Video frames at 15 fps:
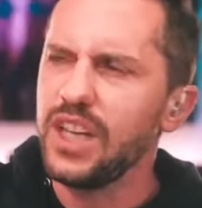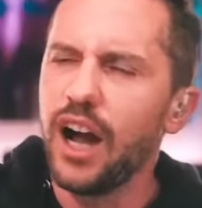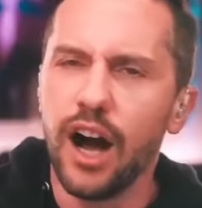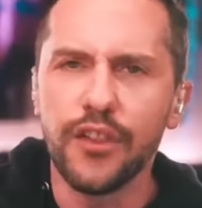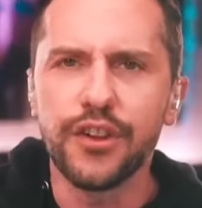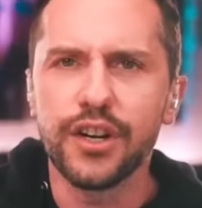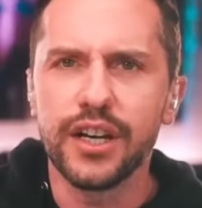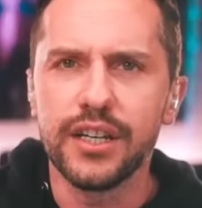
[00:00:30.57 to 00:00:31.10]

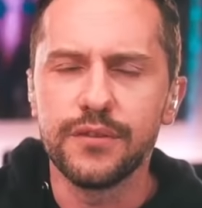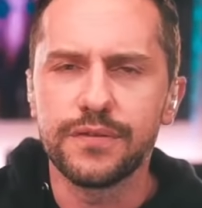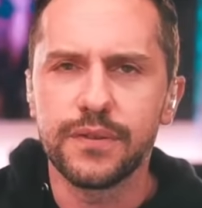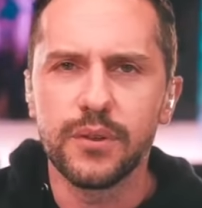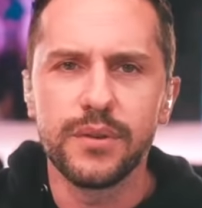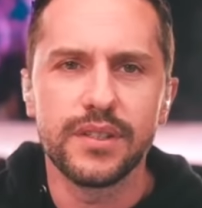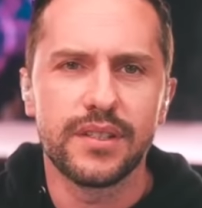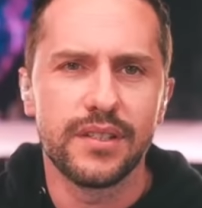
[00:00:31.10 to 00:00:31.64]
other
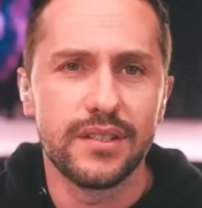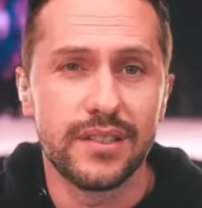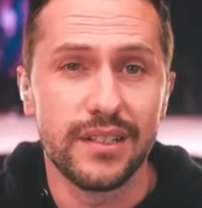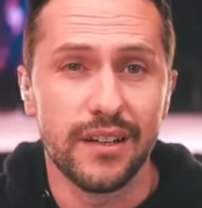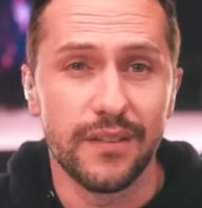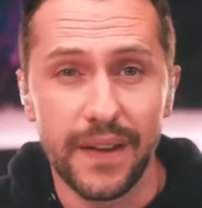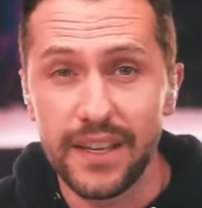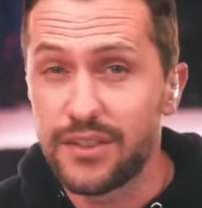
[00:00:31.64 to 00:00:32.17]
influencers
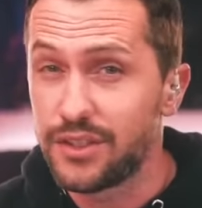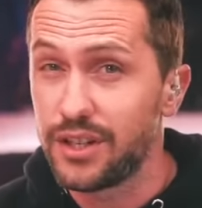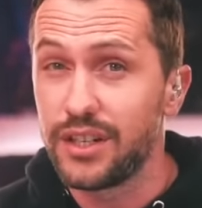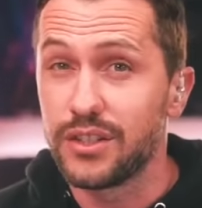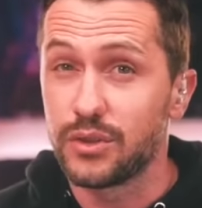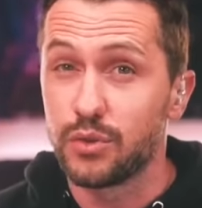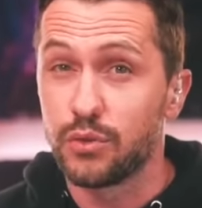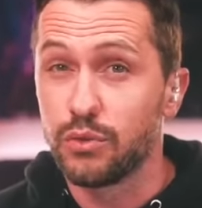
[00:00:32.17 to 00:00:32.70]
and their faith
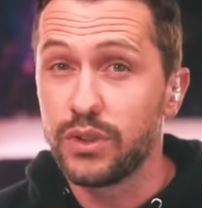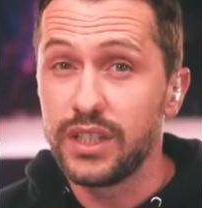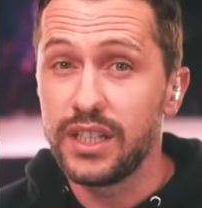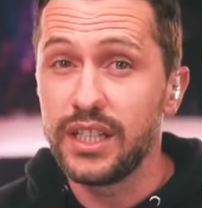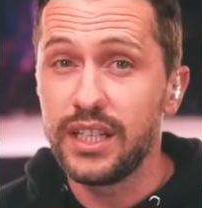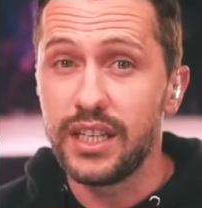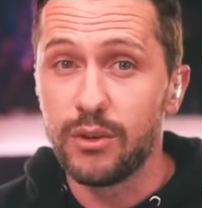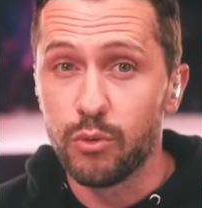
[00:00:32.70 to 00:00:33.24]
journey is
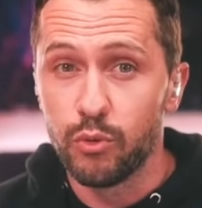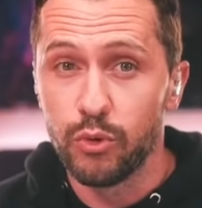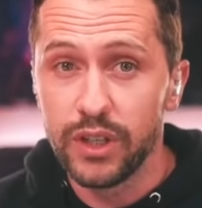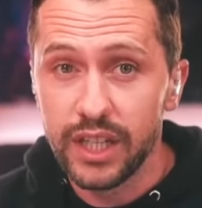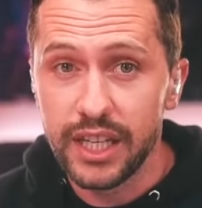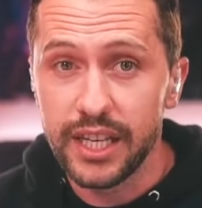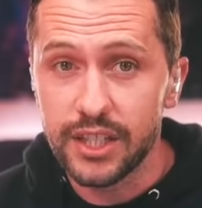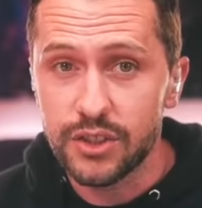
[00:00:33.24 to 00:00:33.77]
really,
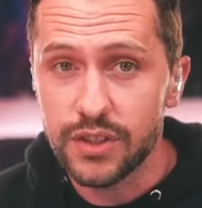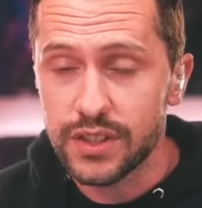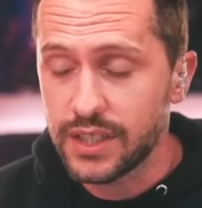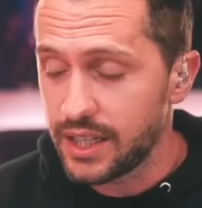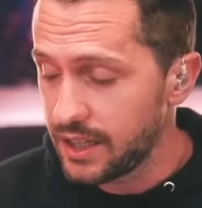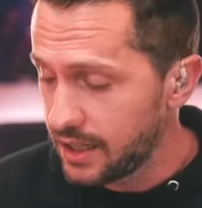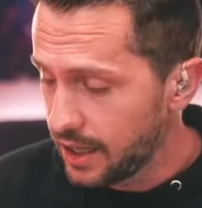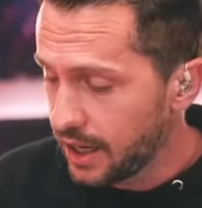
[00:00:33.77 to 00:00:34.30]
really interesting.